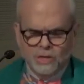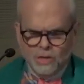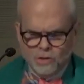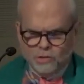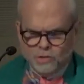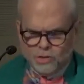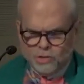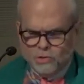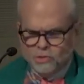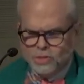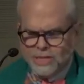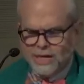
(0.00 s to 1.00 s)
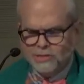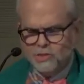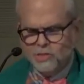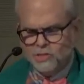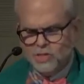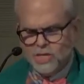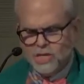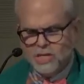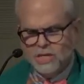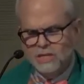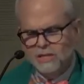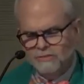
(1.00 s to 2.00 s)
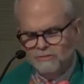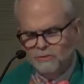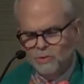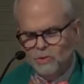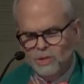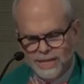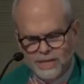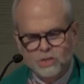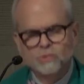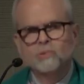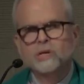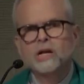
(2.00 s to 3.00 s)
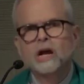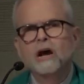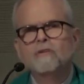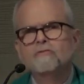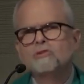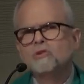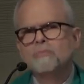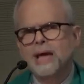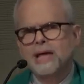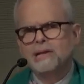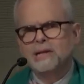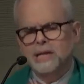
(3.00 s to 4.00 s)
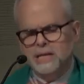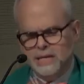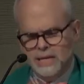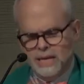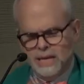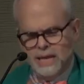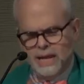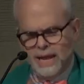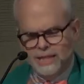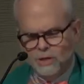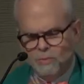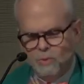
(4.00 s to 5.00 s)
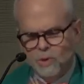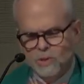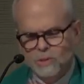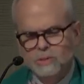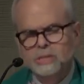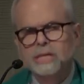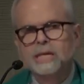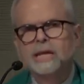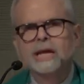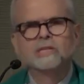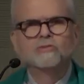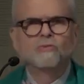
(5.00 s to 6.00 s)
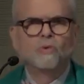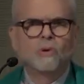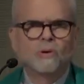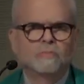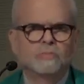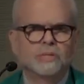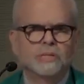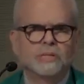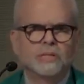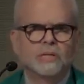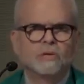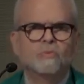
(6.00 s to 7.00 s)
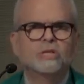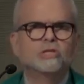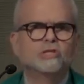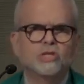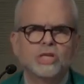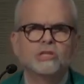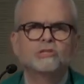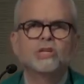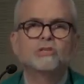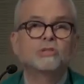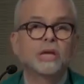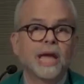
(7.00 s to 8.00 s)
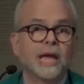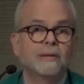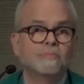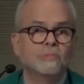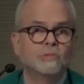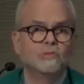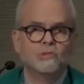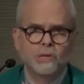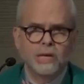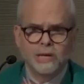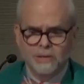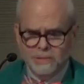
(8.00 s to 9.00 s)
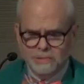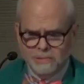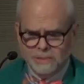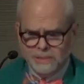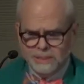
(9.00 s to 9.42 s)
who choose not to see the full history of humanity and the world it has formed, which Jesus came to heal.